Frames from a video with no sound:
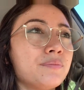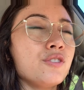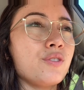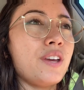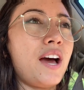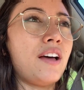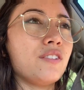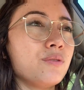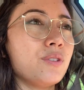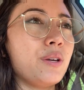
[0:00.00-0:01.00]
So yeah,
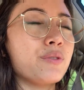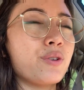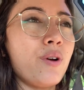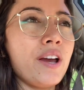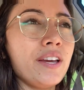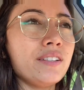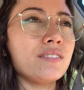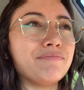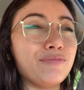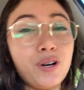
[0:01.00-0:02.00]
it was great
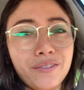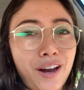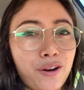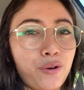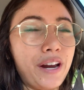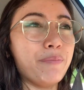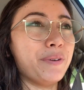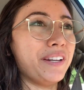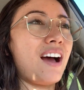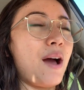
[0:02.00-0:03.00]
well, not great,
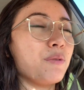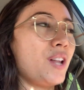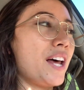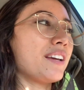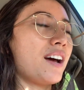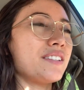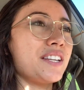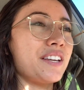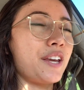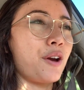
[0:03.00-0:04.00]
but I'm glad I got it
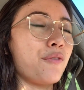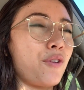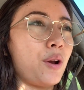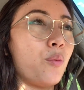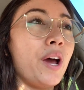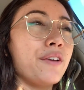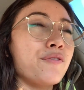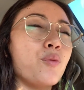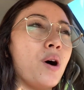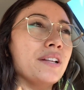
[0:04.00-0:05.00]
taken care of right away
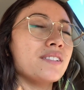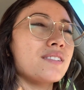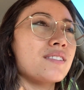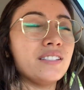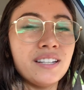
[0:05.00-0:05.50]
for once.